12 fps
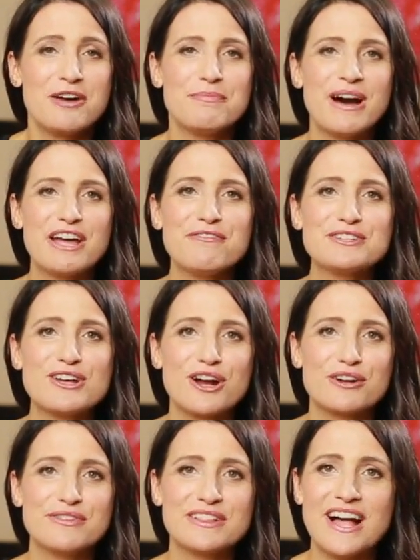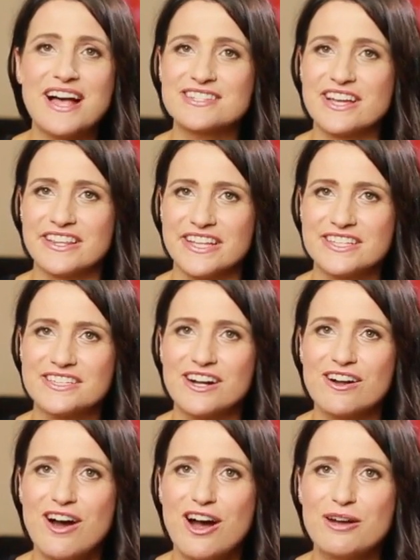Buy a photography class on
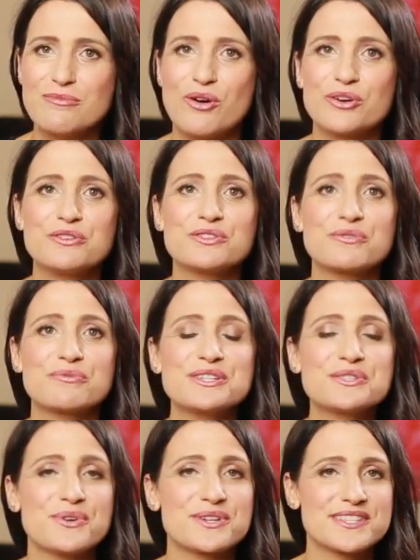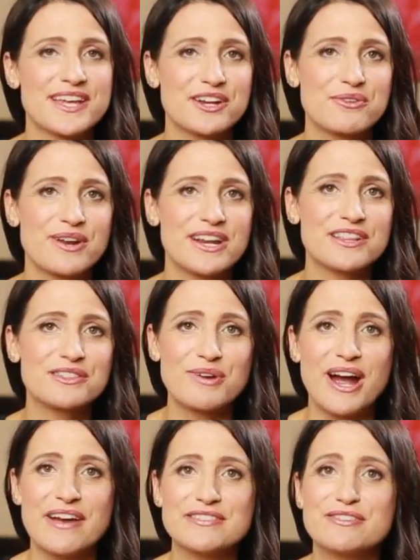minute.when or use a resource like Create and
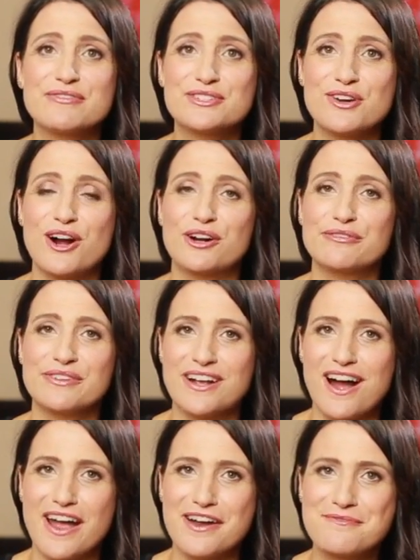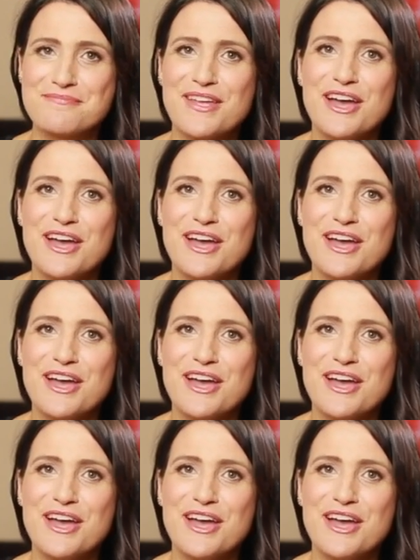Thrive's photography guide.